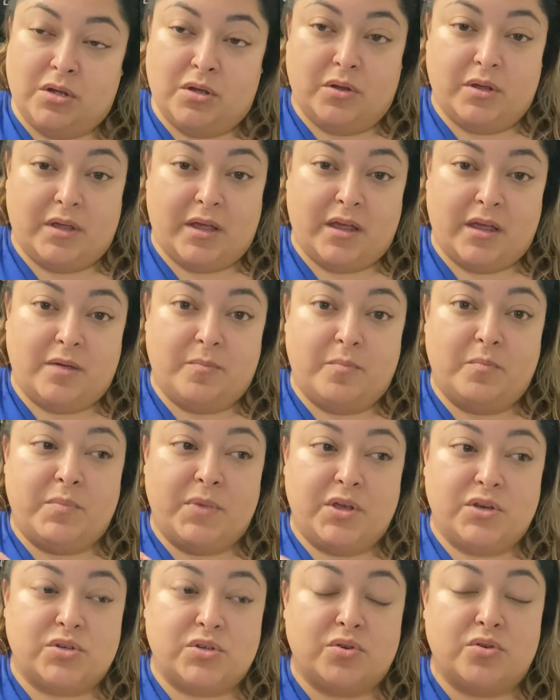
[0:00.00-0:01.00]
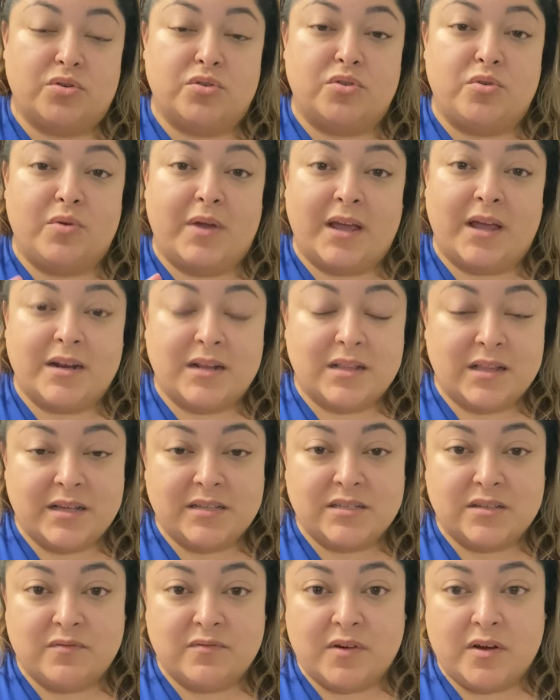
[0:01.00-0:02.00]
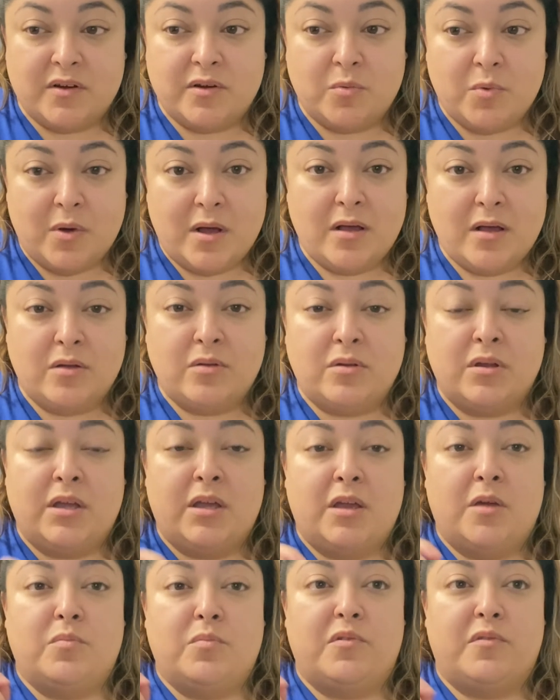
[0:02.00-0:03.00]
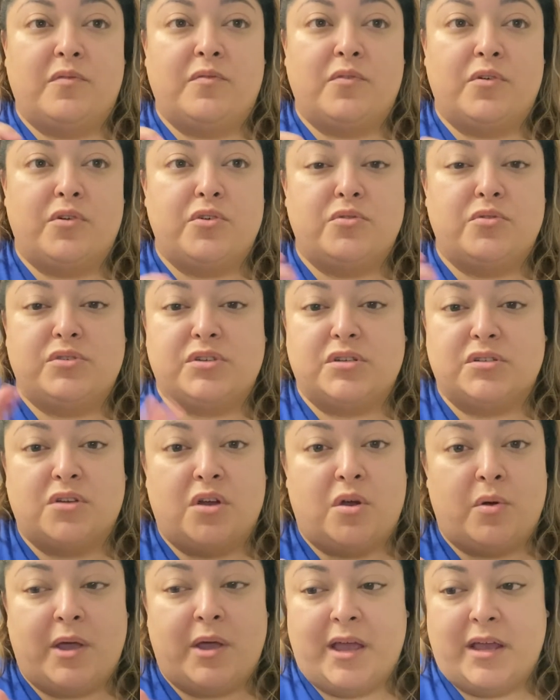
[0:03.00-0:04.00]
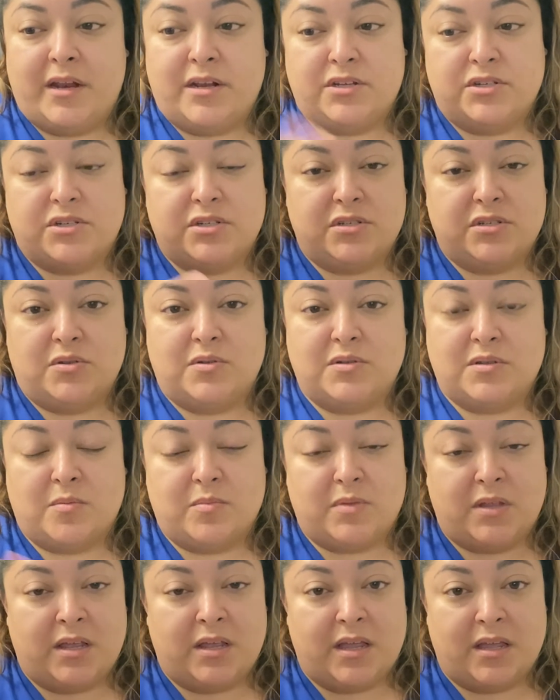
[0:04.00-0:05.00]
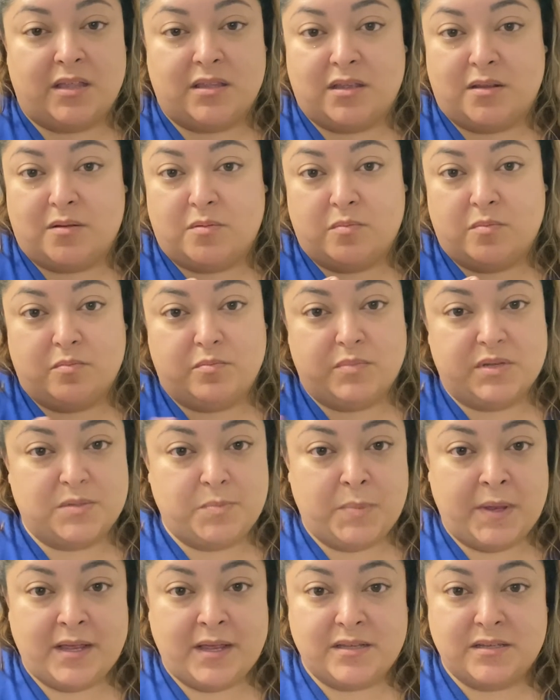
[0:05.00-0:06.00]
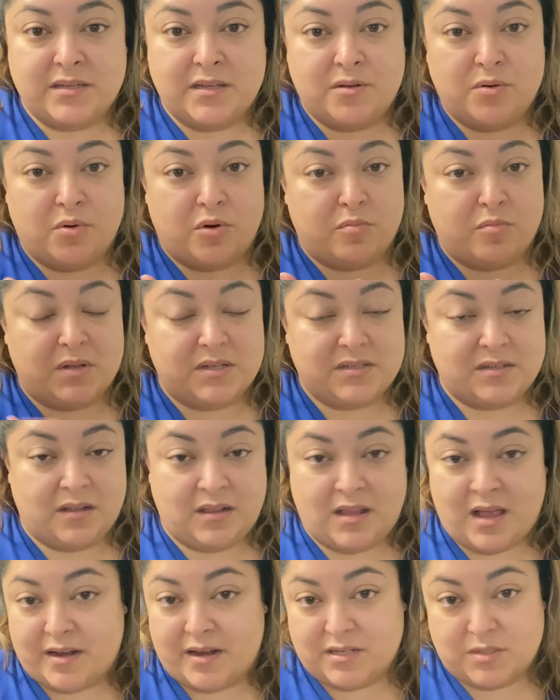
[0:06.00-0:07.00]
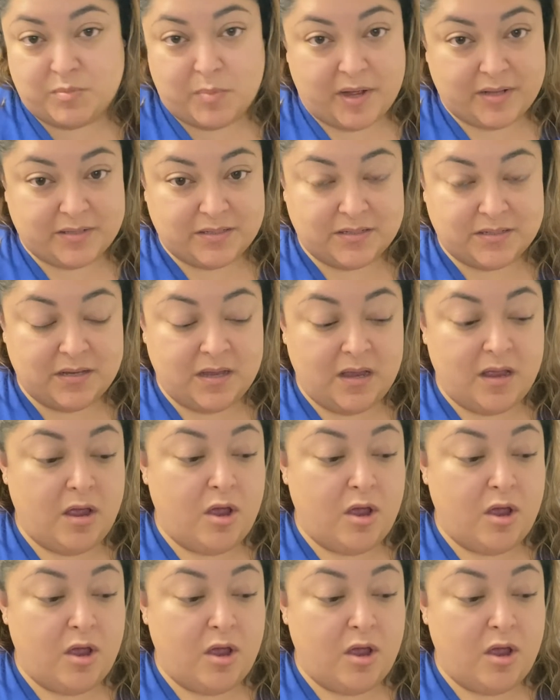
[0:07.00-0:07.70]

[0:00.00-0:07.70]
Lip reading: Okay, make sure you analyze it very well before you just go ahead and just do something and then mispaint it or miss a lot of spots.